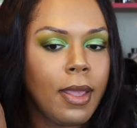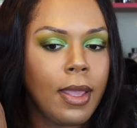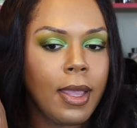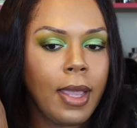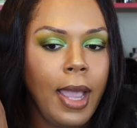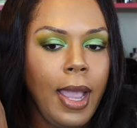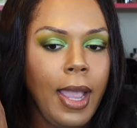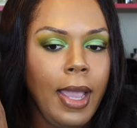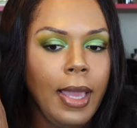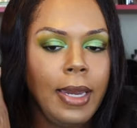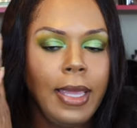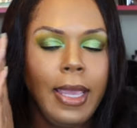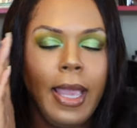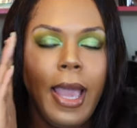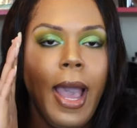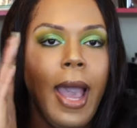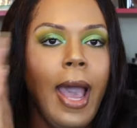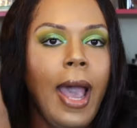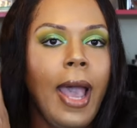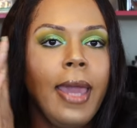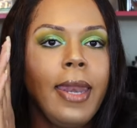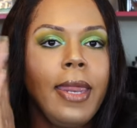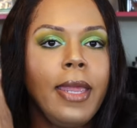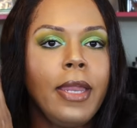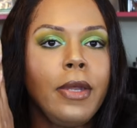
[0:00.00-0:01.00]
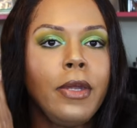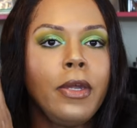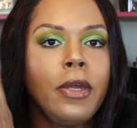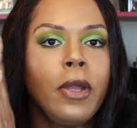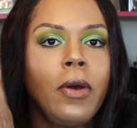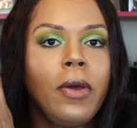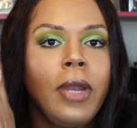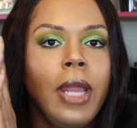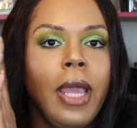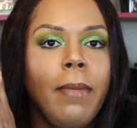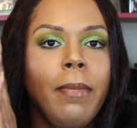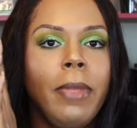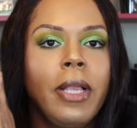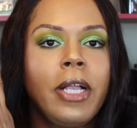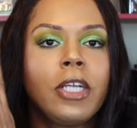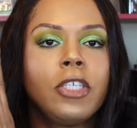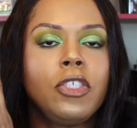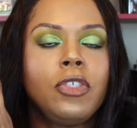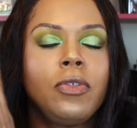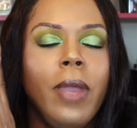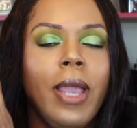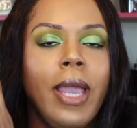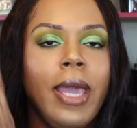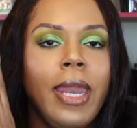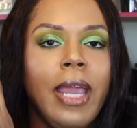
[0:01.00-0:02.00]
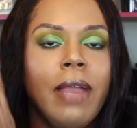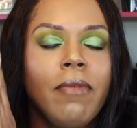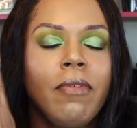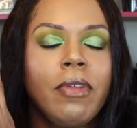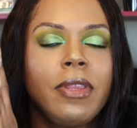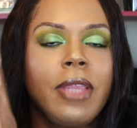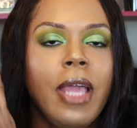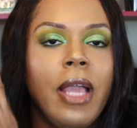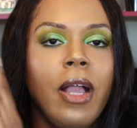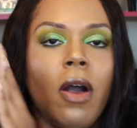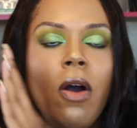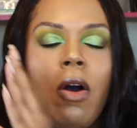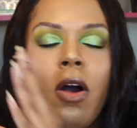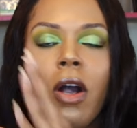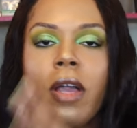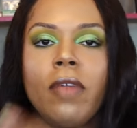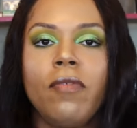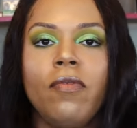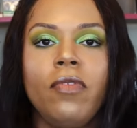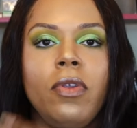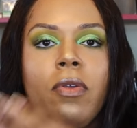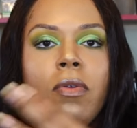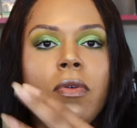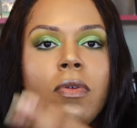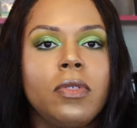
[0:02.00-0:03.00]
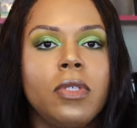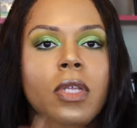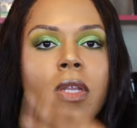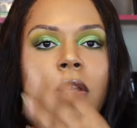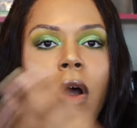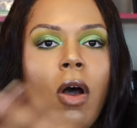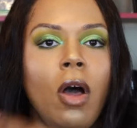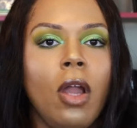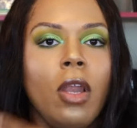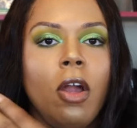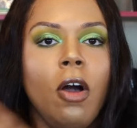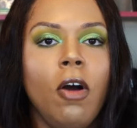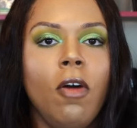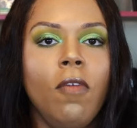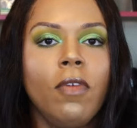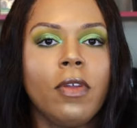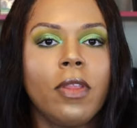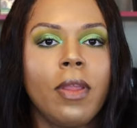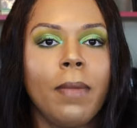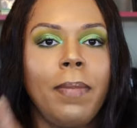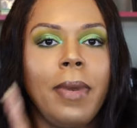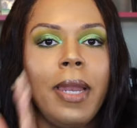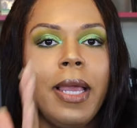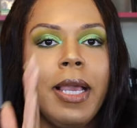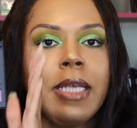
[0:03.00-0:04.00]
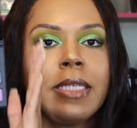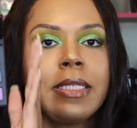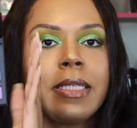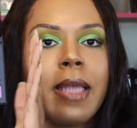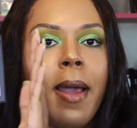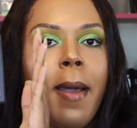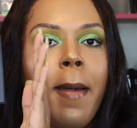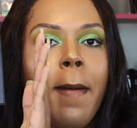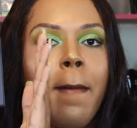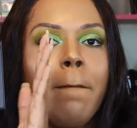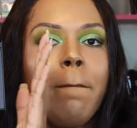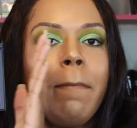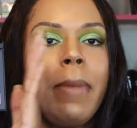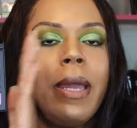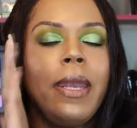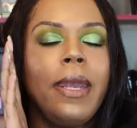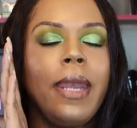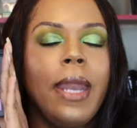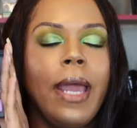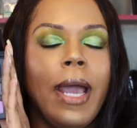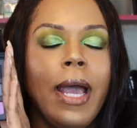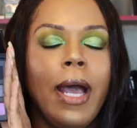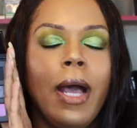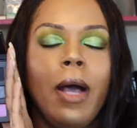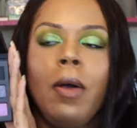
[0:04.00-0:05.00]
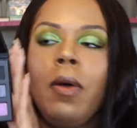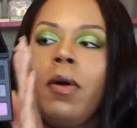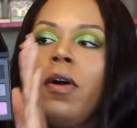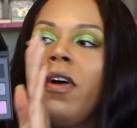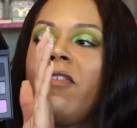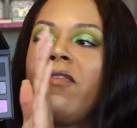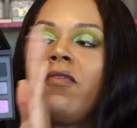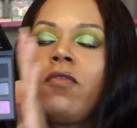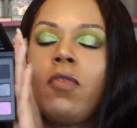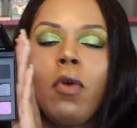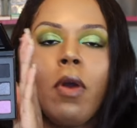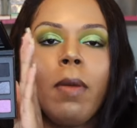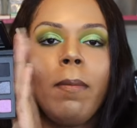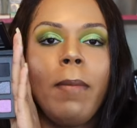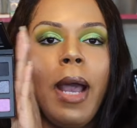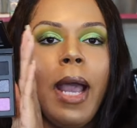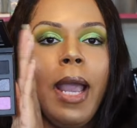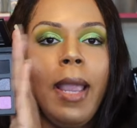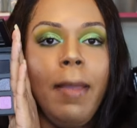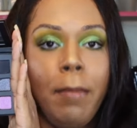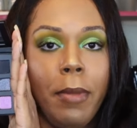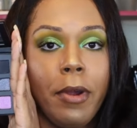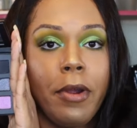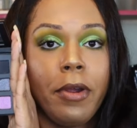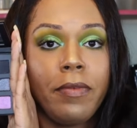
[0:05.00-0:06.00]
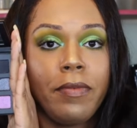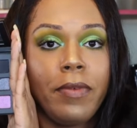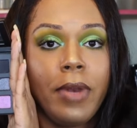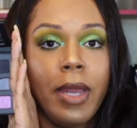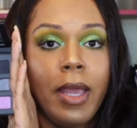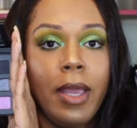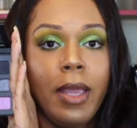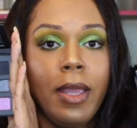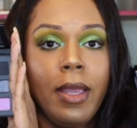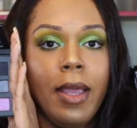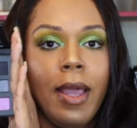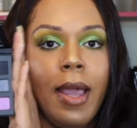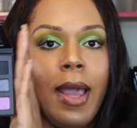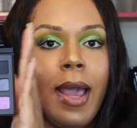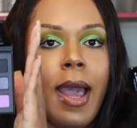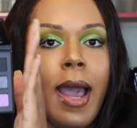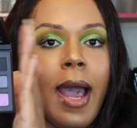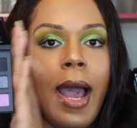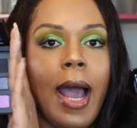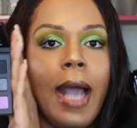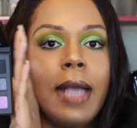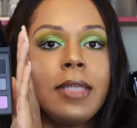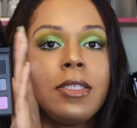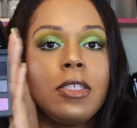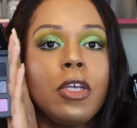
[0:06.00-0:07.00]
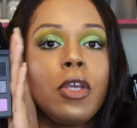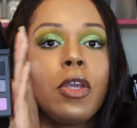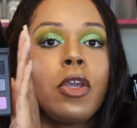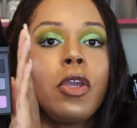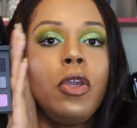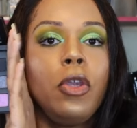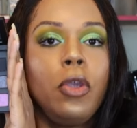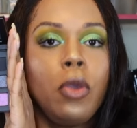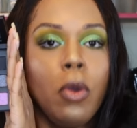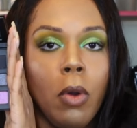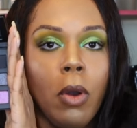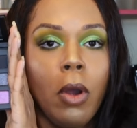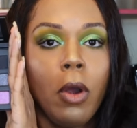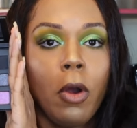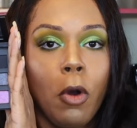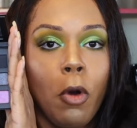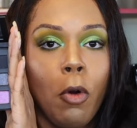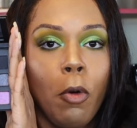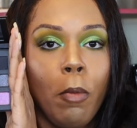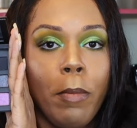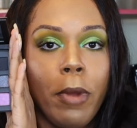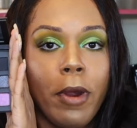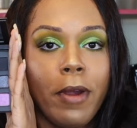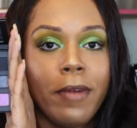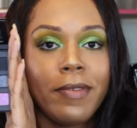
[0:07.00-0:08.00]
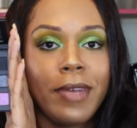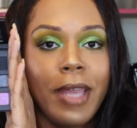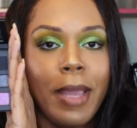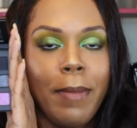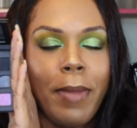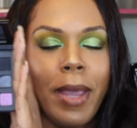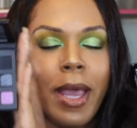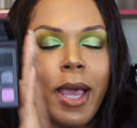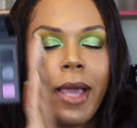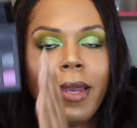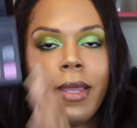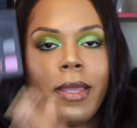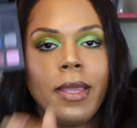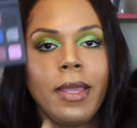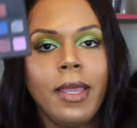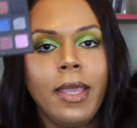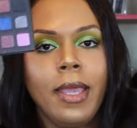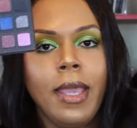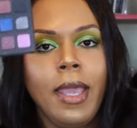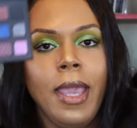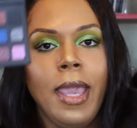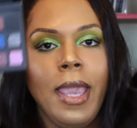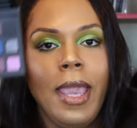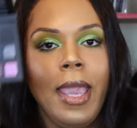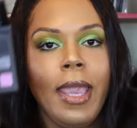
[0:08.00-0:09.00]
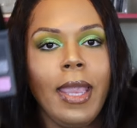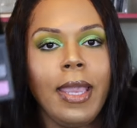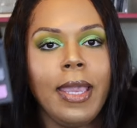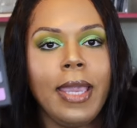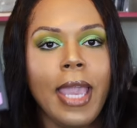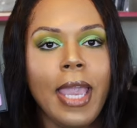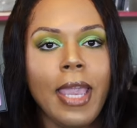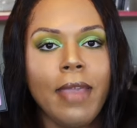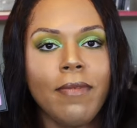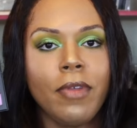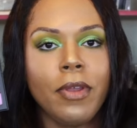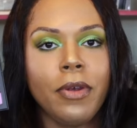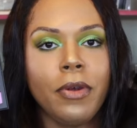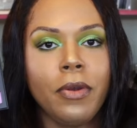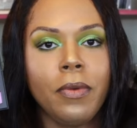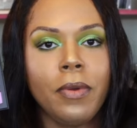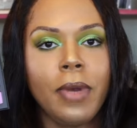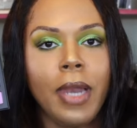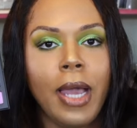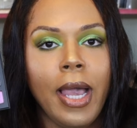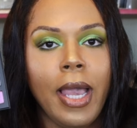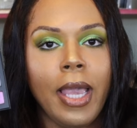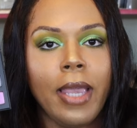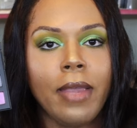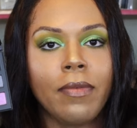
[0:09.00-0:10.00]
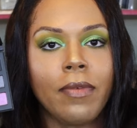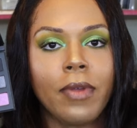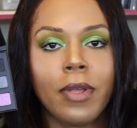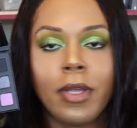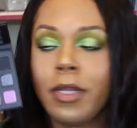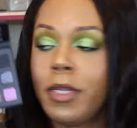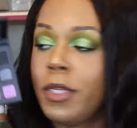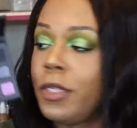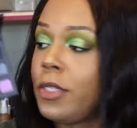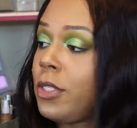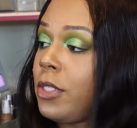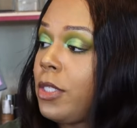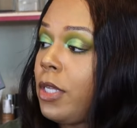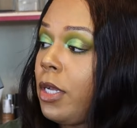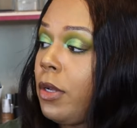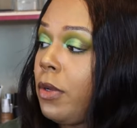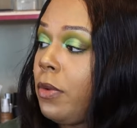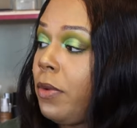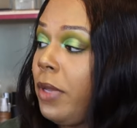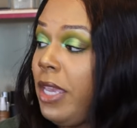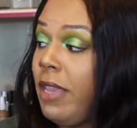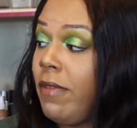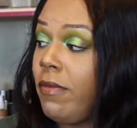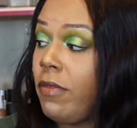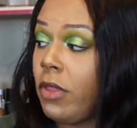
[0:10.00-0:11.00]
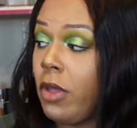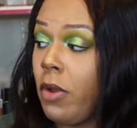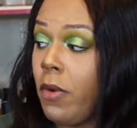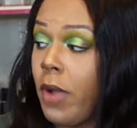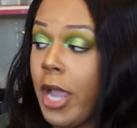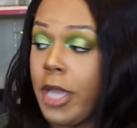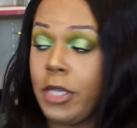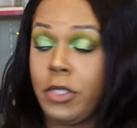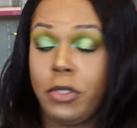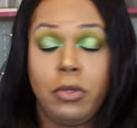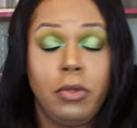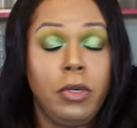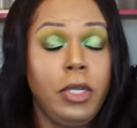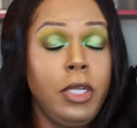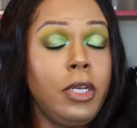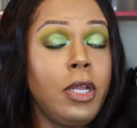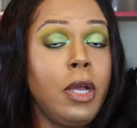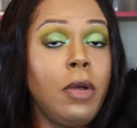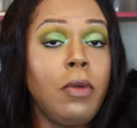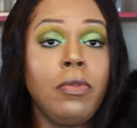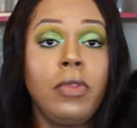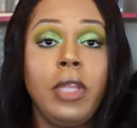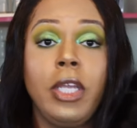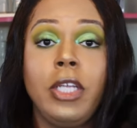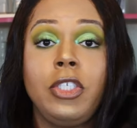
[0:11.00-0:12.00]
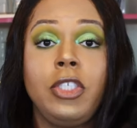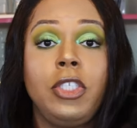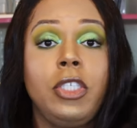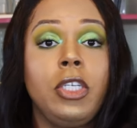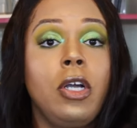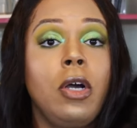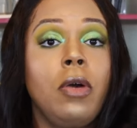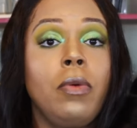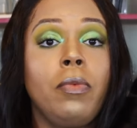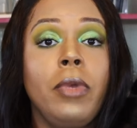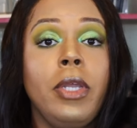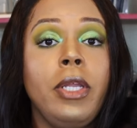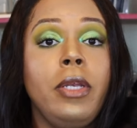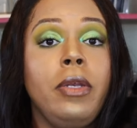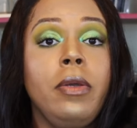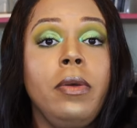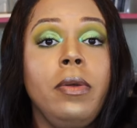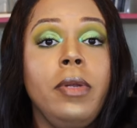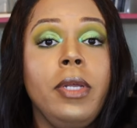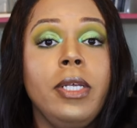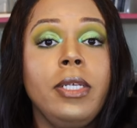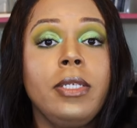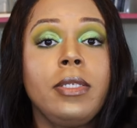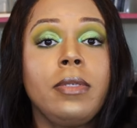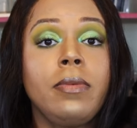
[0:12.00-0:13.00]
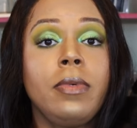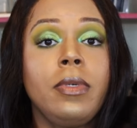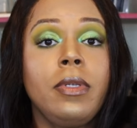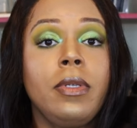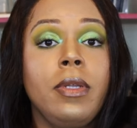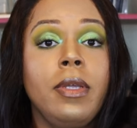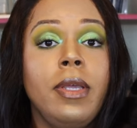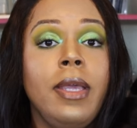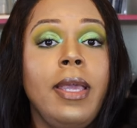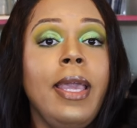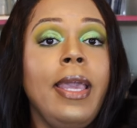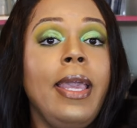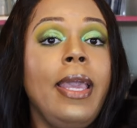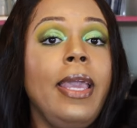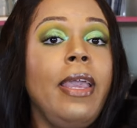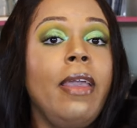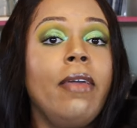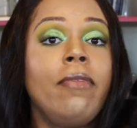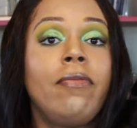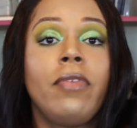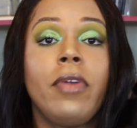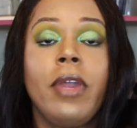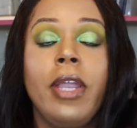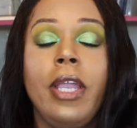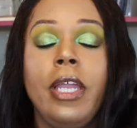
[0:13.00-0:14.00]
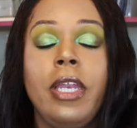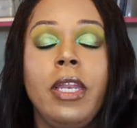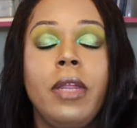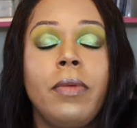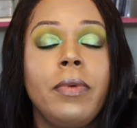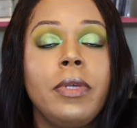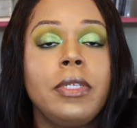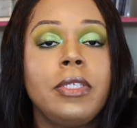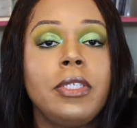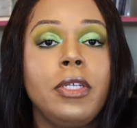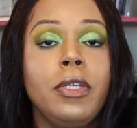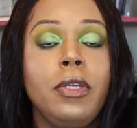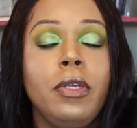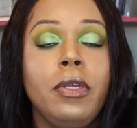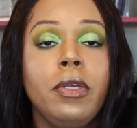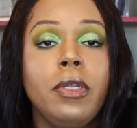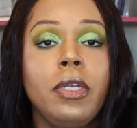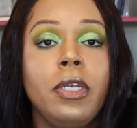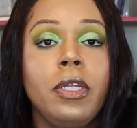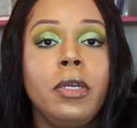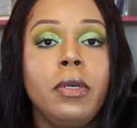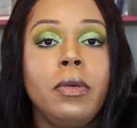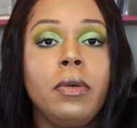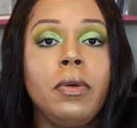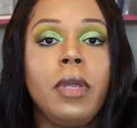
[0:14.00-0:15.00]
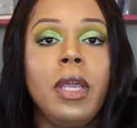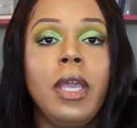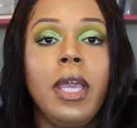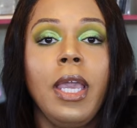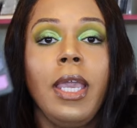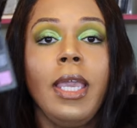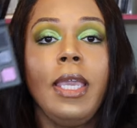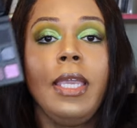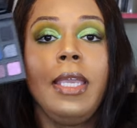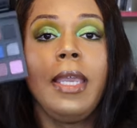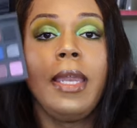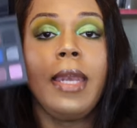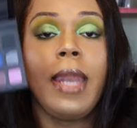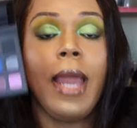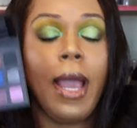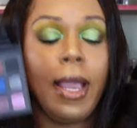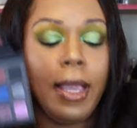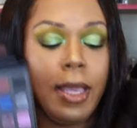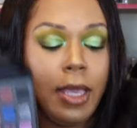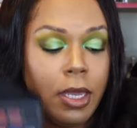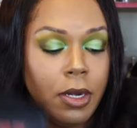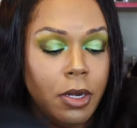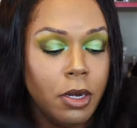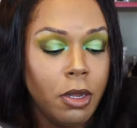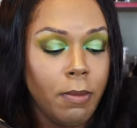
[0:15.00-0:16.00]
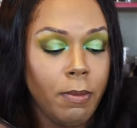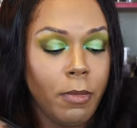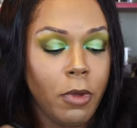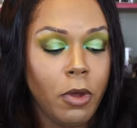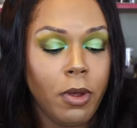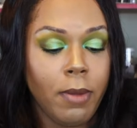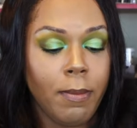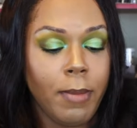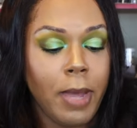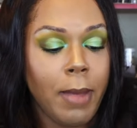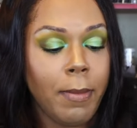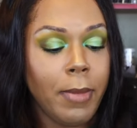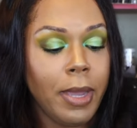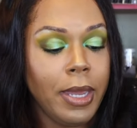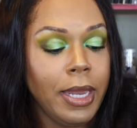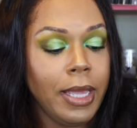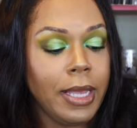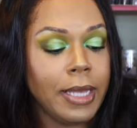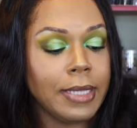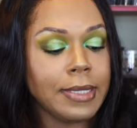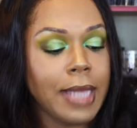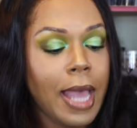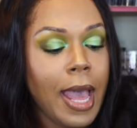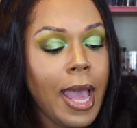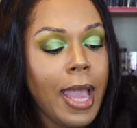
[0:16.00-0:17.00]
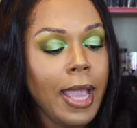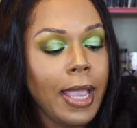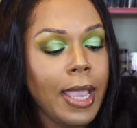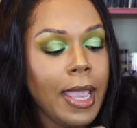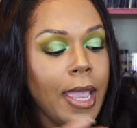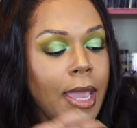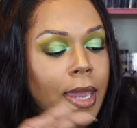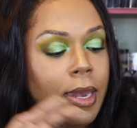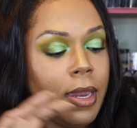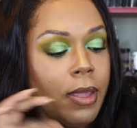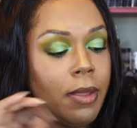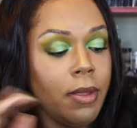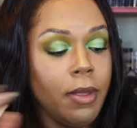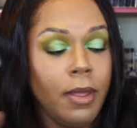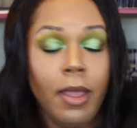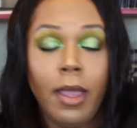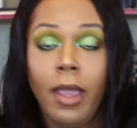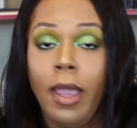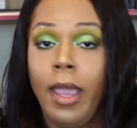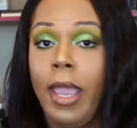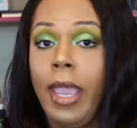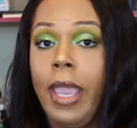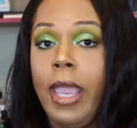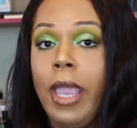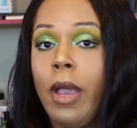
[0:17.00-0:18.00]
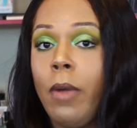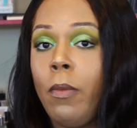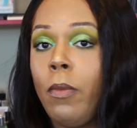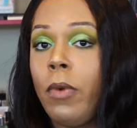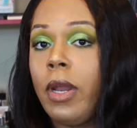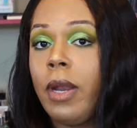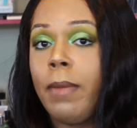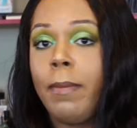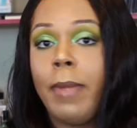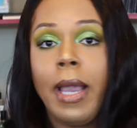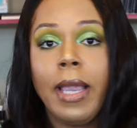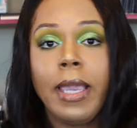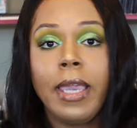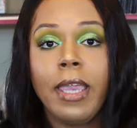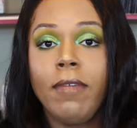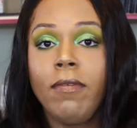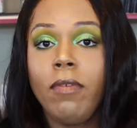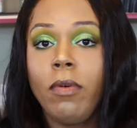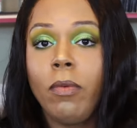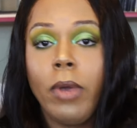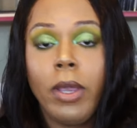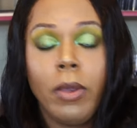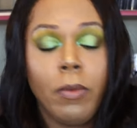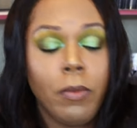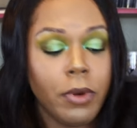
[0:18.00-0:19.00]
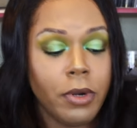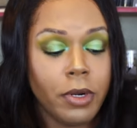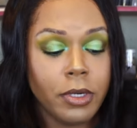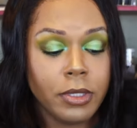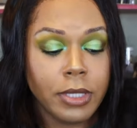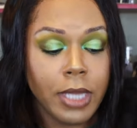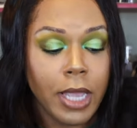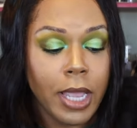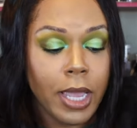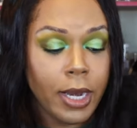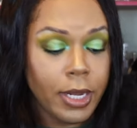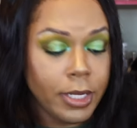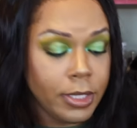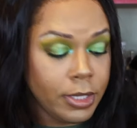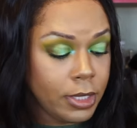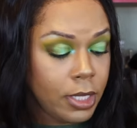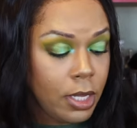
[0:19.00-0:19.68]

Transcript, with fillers: Kylie, I didn't know that because you had everything all confused and all over the place. But now, for my birthday, I took your old birthday palette and gave it new life. So even though I truly don't think she gonna redo this one, if for any reason you do, you're not getting no more of my money because I got it and one of my giveaway winners got it.